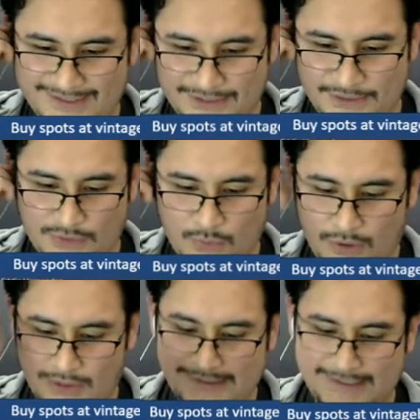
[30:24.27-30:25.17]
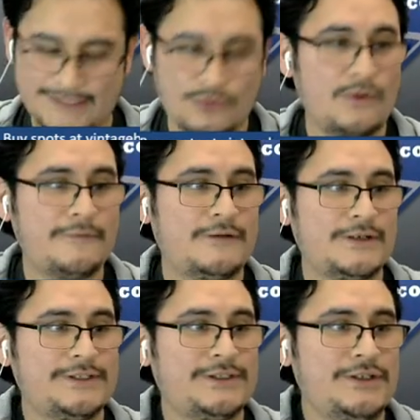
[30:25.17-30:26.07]
Luke Walton,
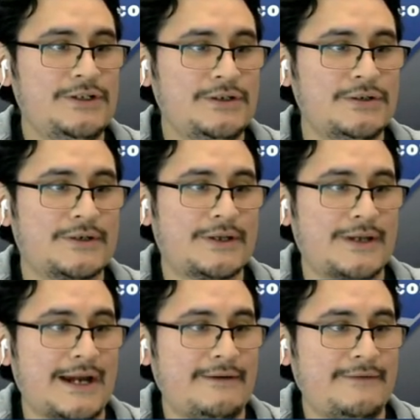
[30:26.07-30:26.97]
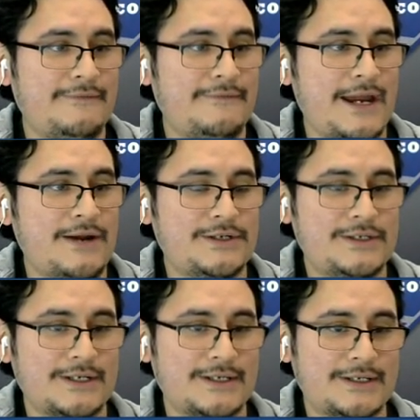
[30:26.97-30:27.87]
142. Gary
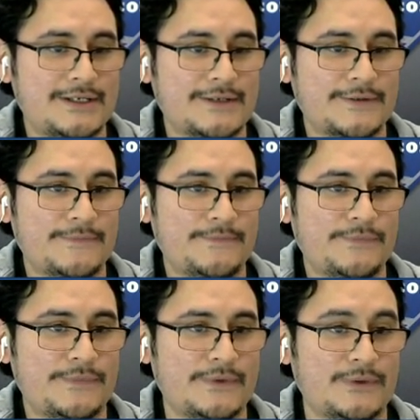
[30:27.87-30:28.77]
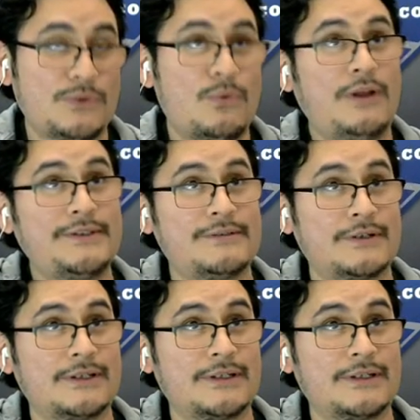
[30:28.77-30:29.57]
Vaynerchuk, Luke Walton rookie.